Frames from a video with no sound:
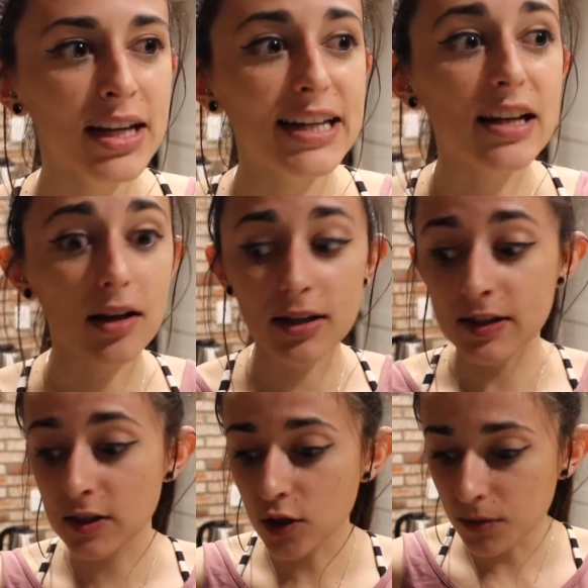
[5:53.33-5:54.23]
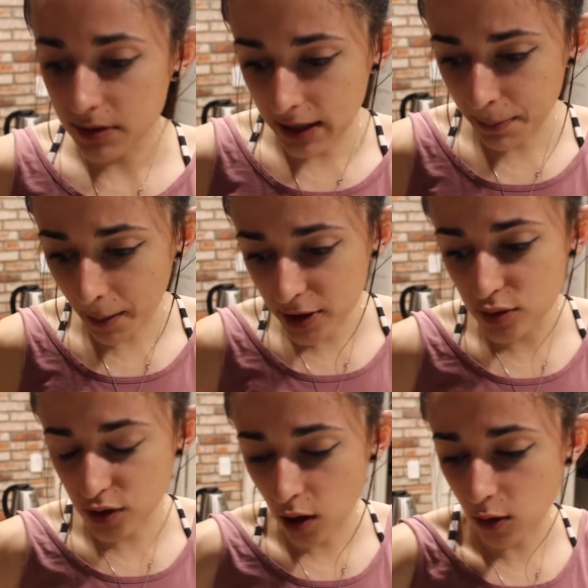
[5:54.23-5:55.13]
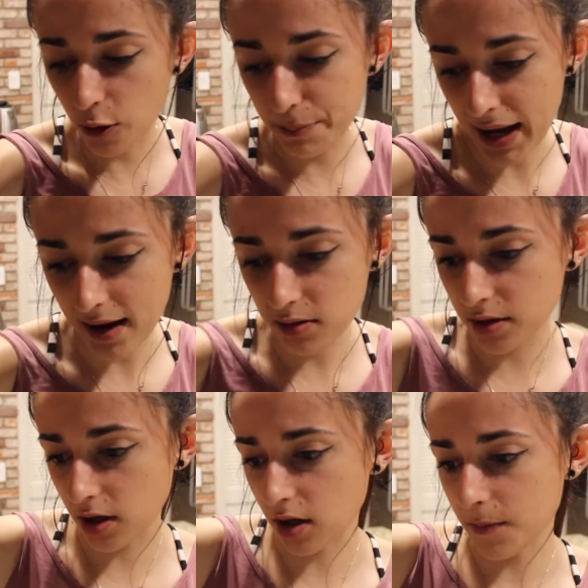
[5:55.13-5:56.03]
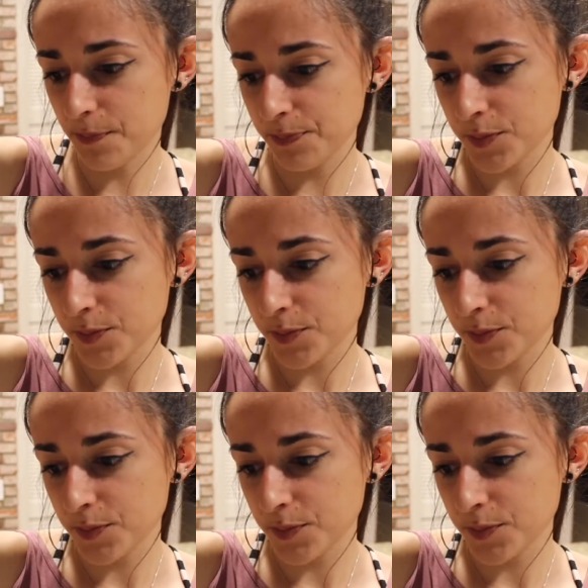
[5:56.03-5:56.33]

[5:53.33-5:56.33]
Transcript: They probably use cocoa powder.